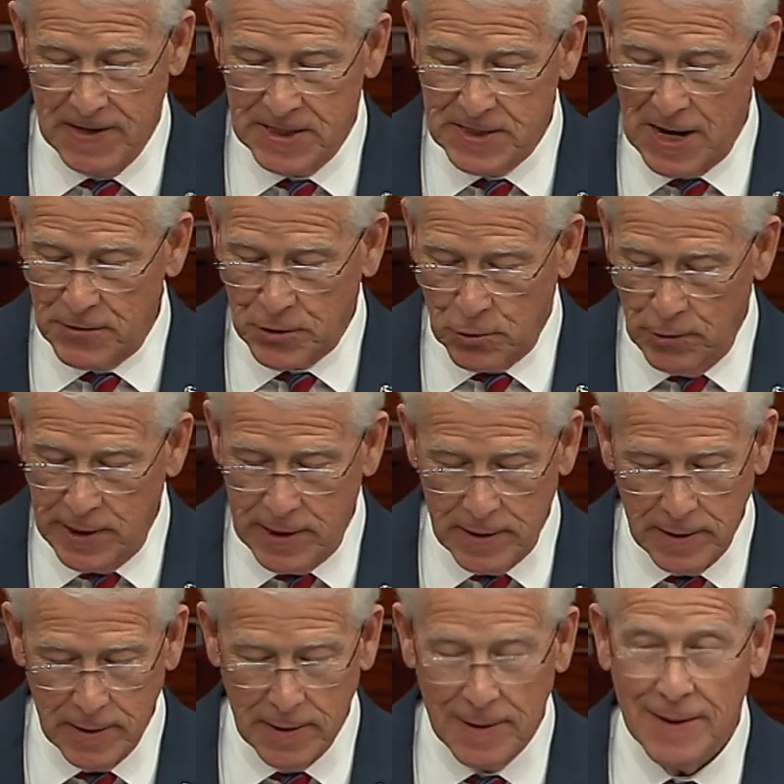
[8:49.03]
and South Korea
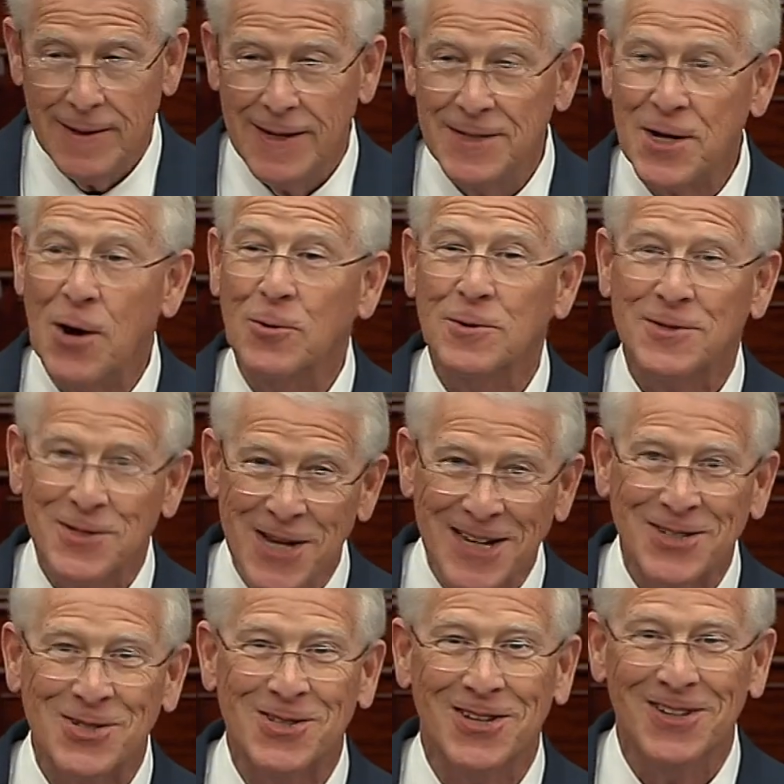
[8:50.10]
is our
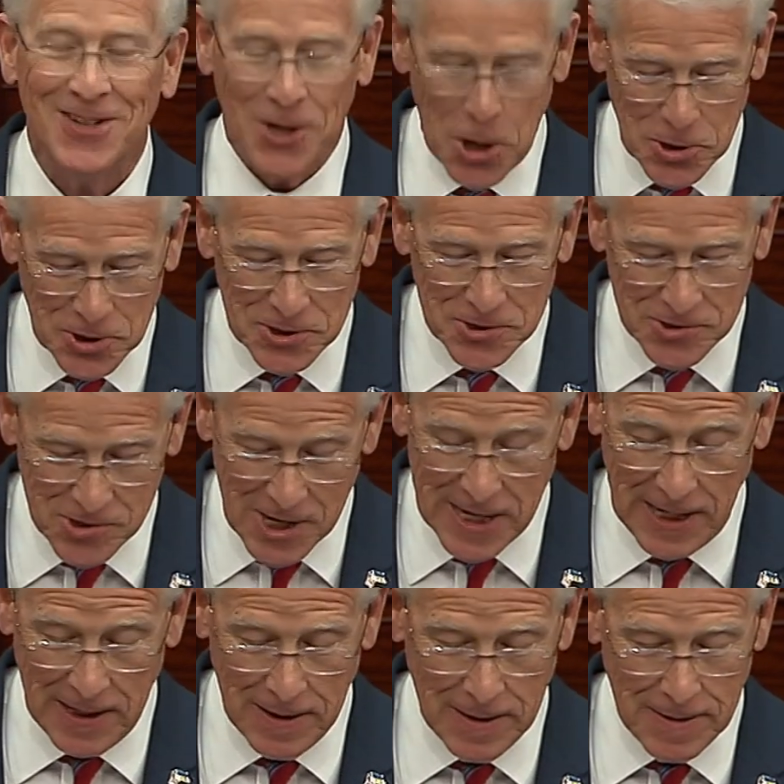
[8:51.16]
sixth largest
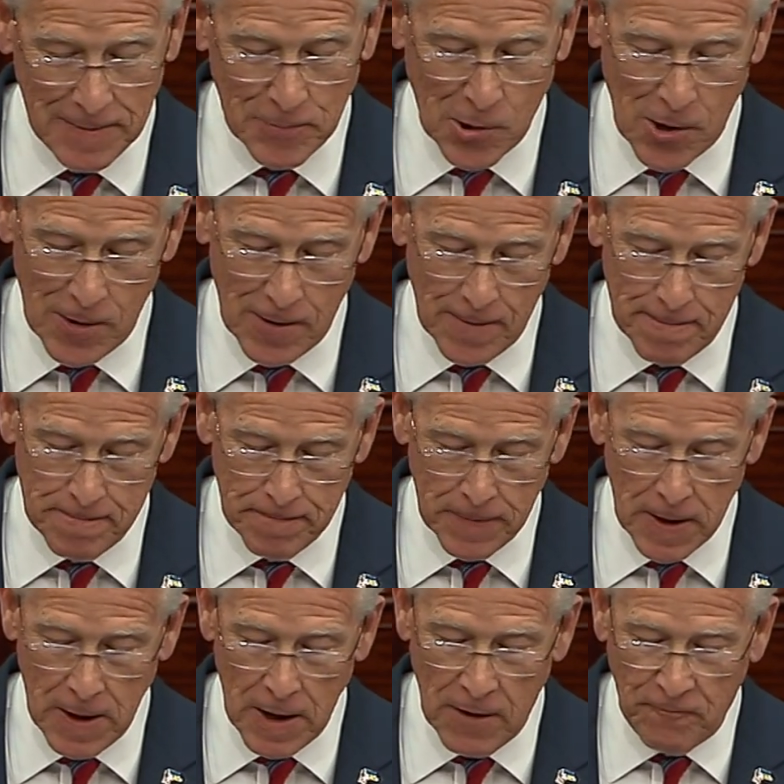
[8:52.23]
trading partner.
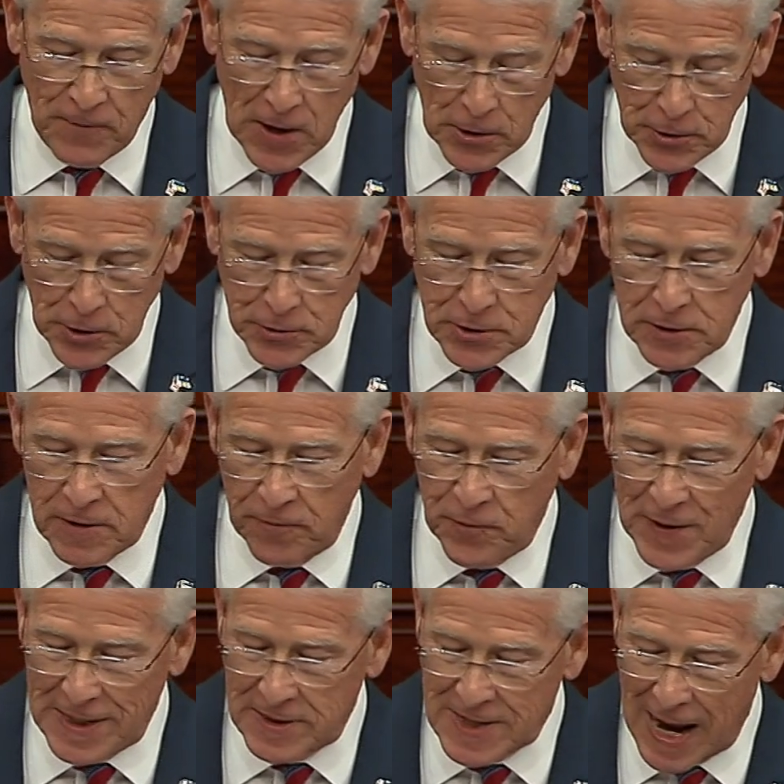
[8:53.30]
A failure to
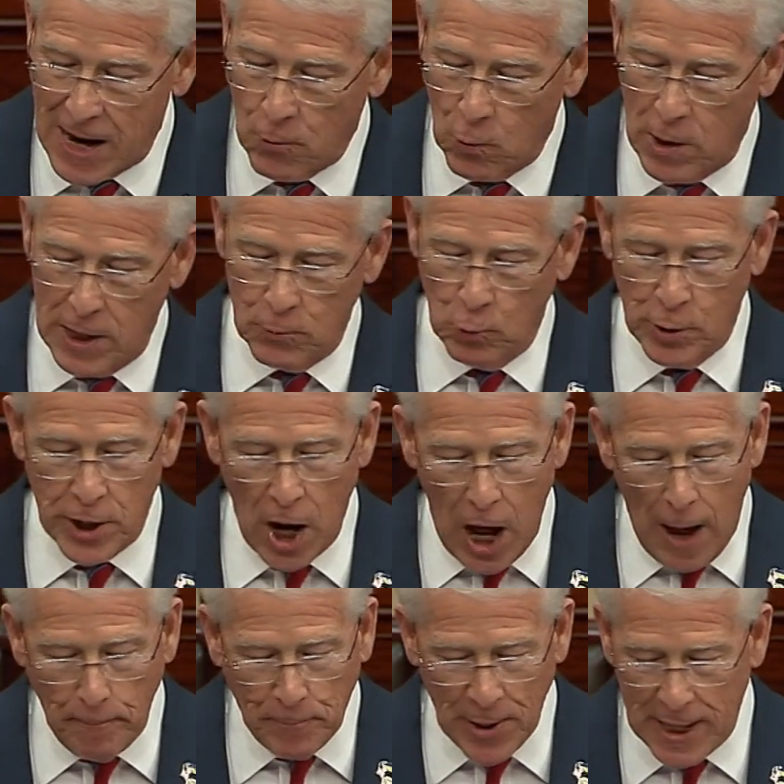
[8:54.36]
defend Taiwan would
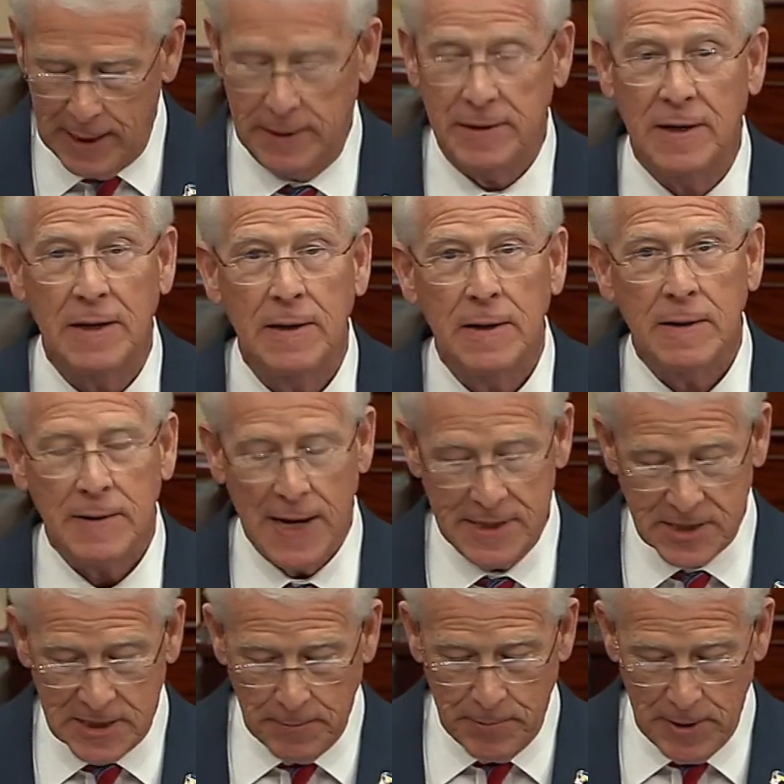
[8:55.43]
upend that
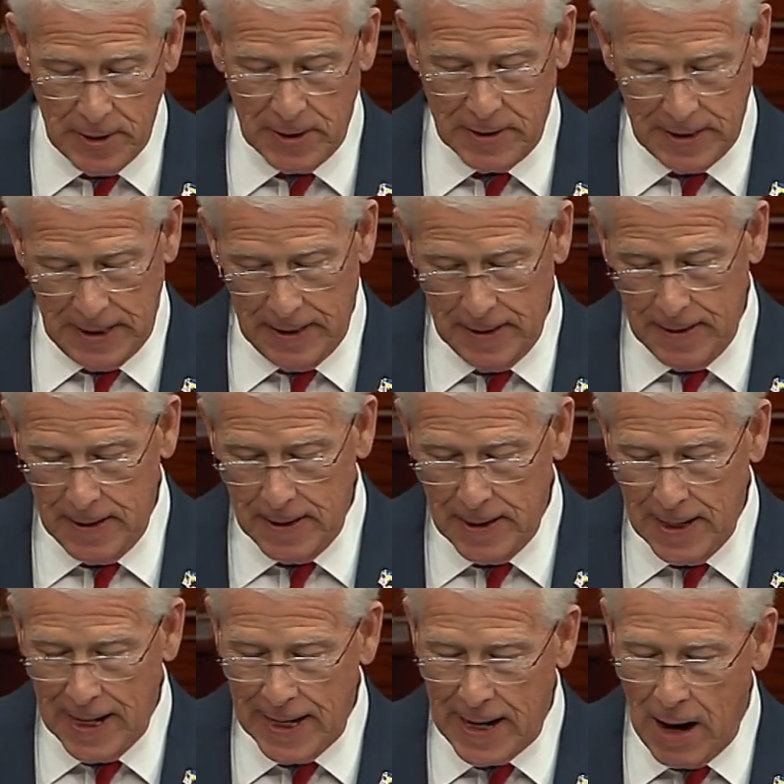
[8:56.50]
stability,
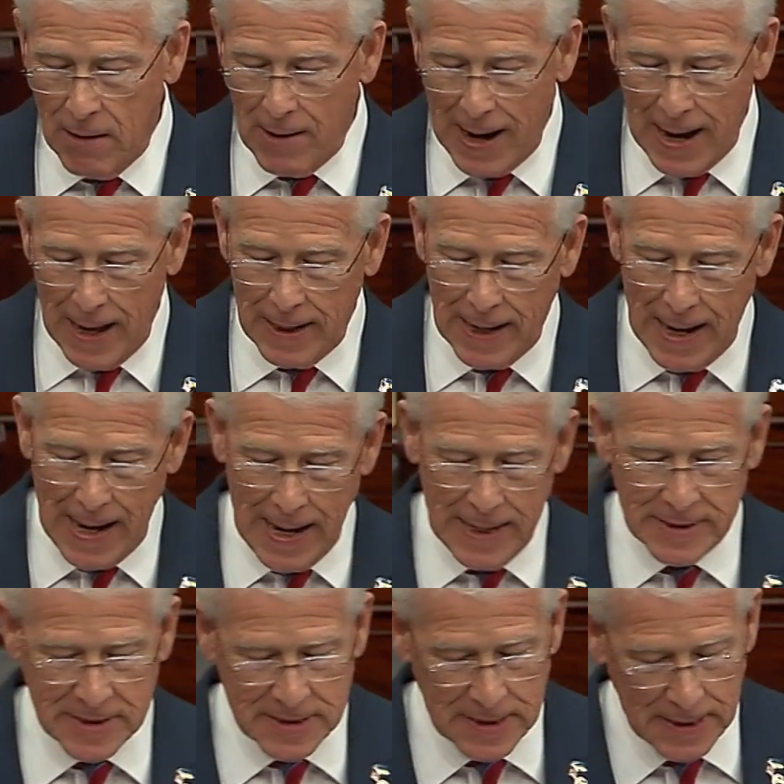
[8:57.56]
and our
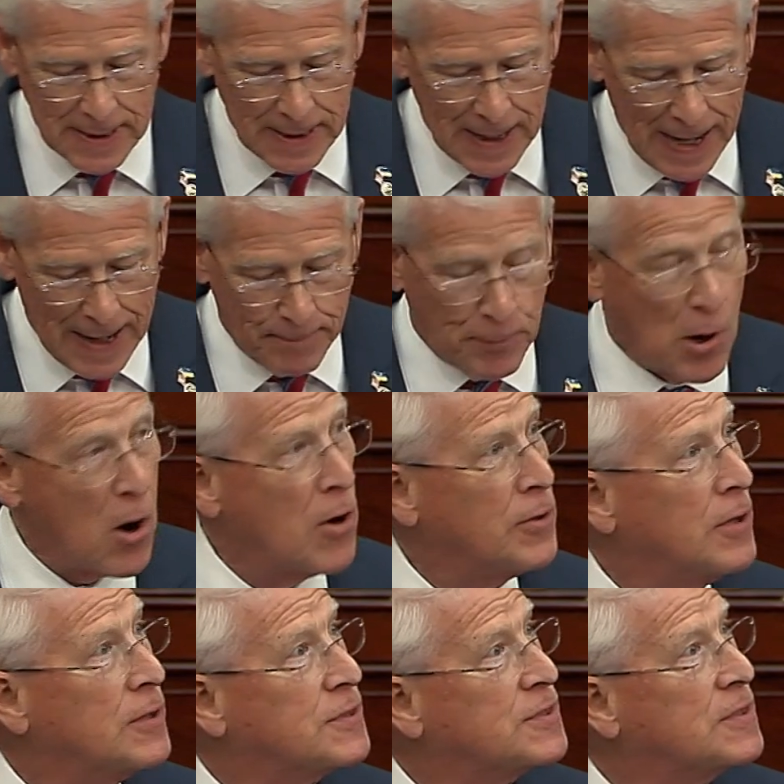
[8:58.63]
allies and
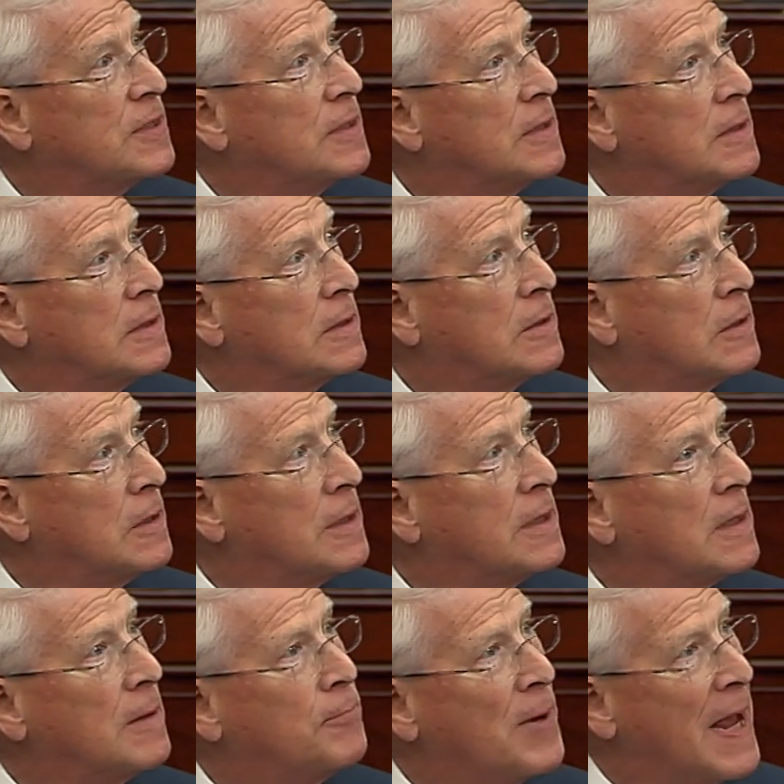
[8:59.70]
partners could
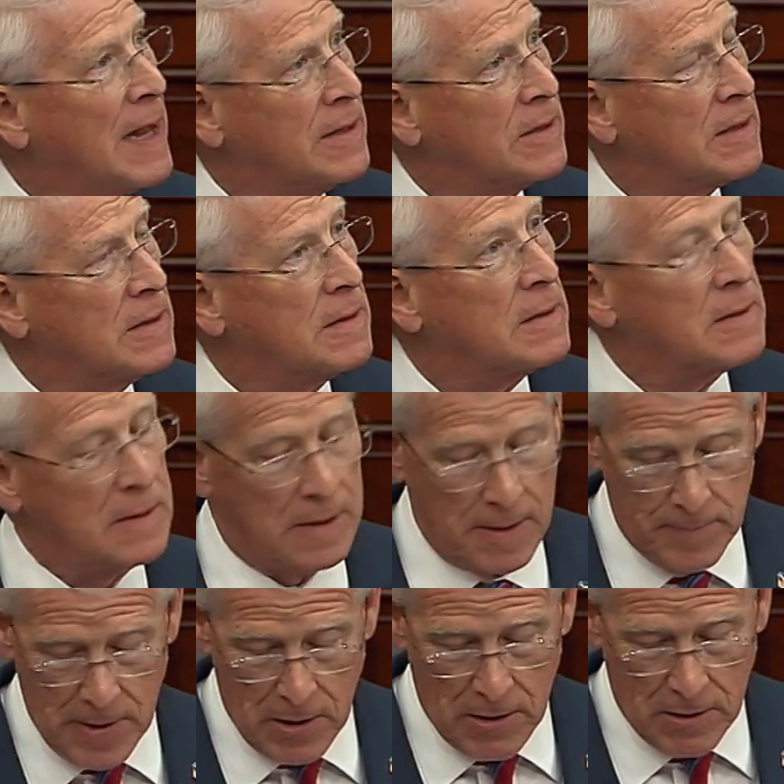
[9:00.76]
abandon
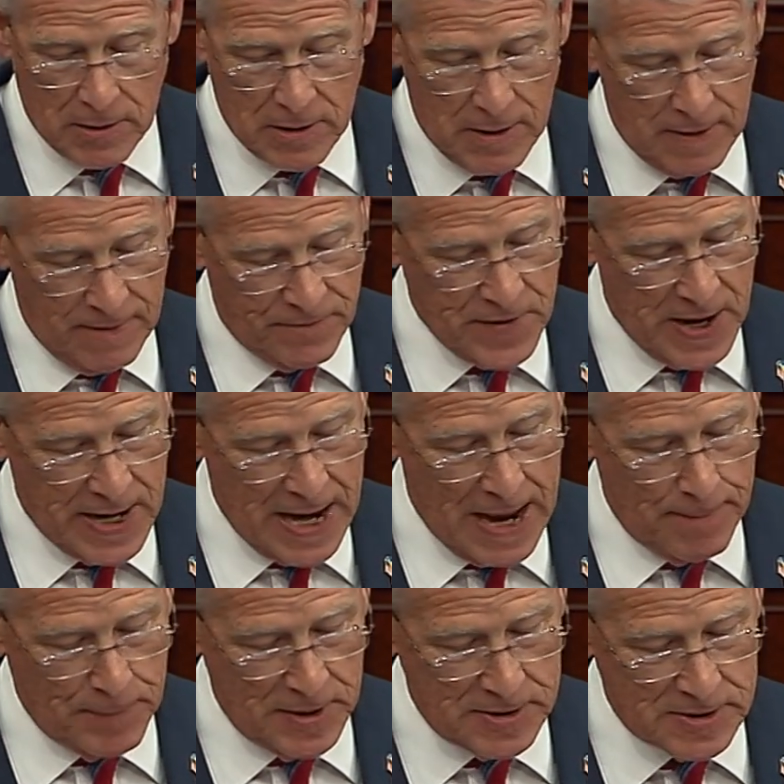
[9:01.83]
America if that
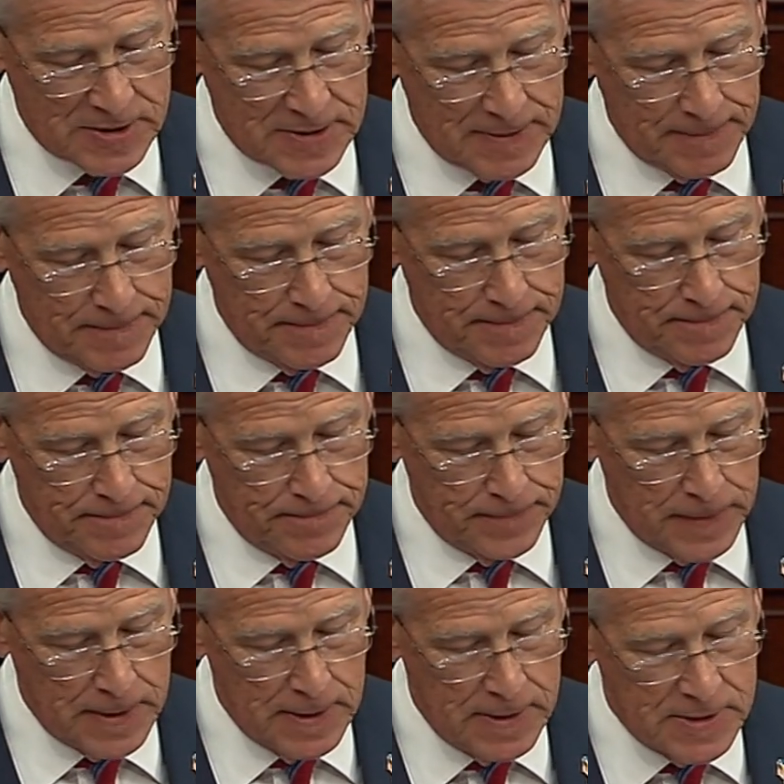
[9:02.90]
happens.
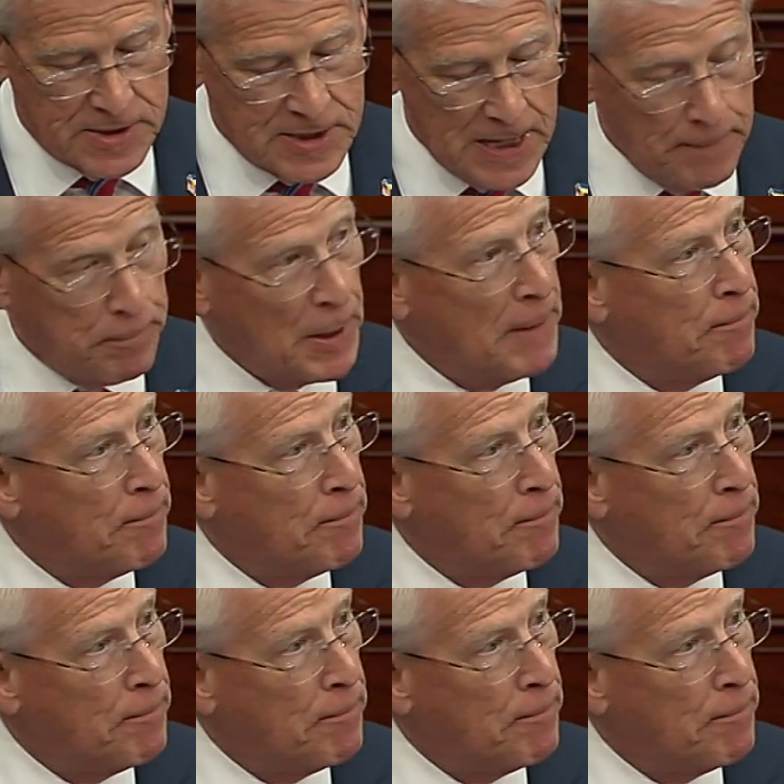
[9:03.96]
Simply